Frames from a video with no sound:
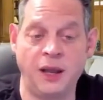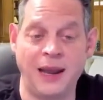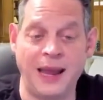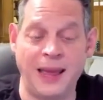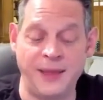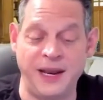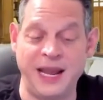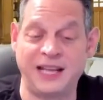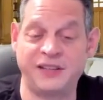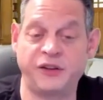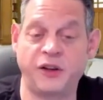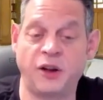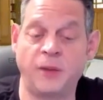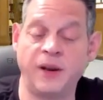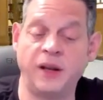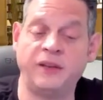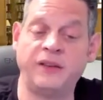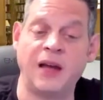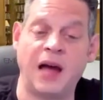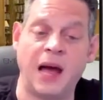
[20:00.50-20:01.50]
In the next little bit
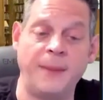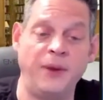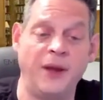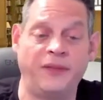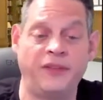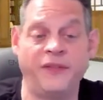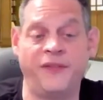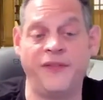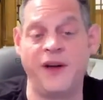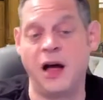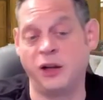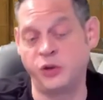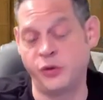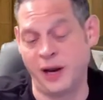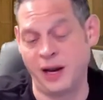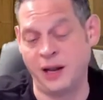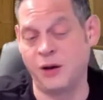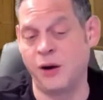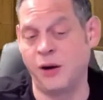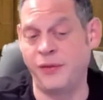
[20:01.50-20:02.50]
of time, you have to follow
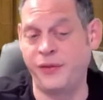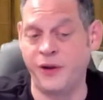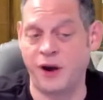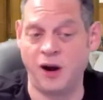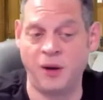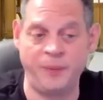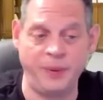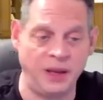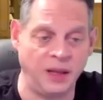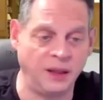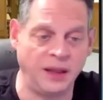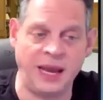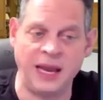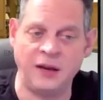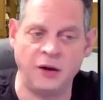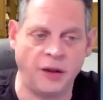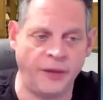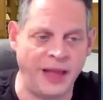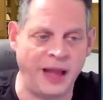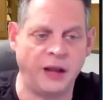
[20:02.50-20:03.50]
Trading Card Therapy and Leighton
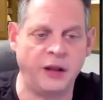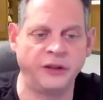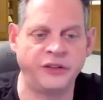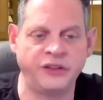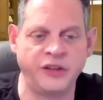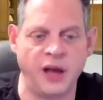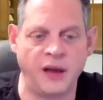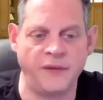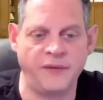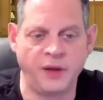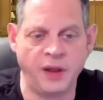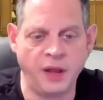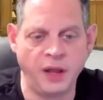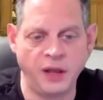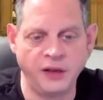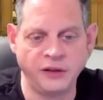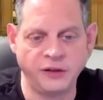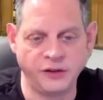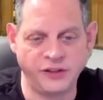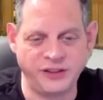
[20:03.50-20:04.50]
and all that good stuff.
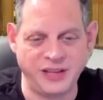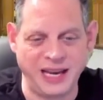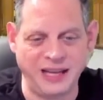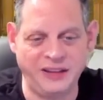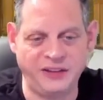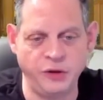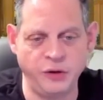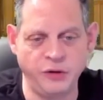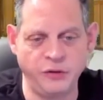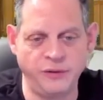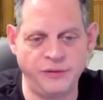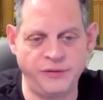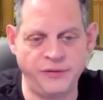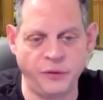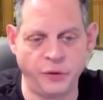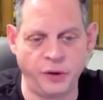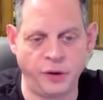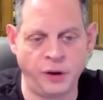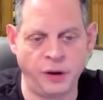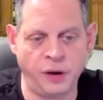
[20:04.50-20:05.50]
So stay tuned
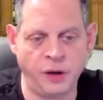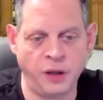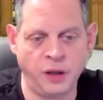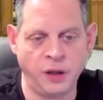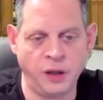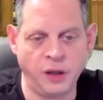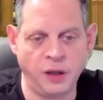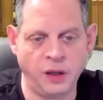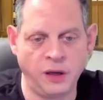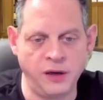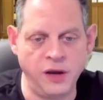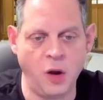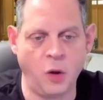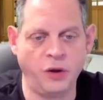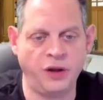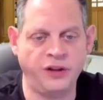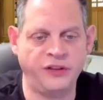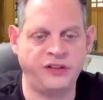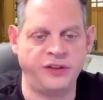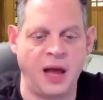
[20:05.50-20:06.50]
for
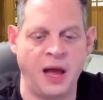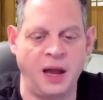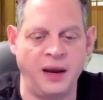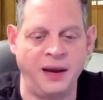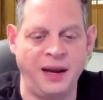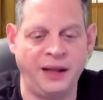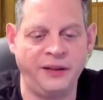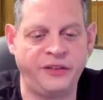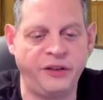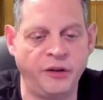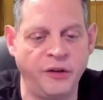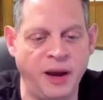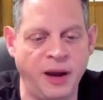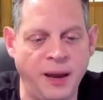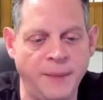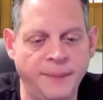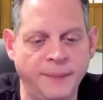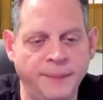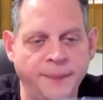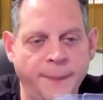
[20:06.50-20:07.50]
notice on Instagram.